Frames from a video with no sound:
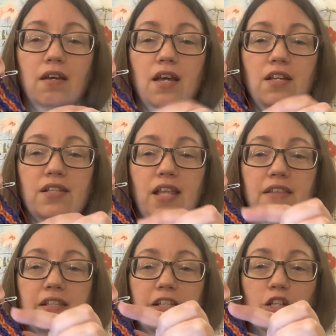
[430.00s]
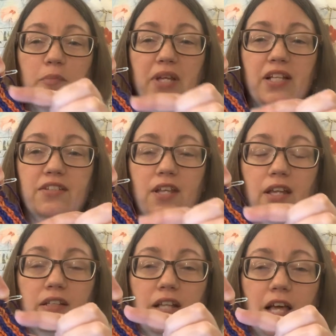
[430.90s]
I just had this little bit
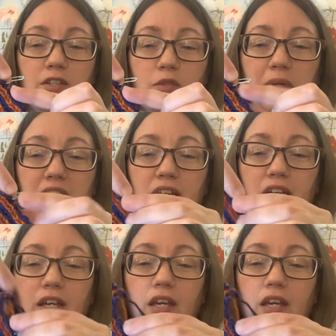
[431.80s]
done last week.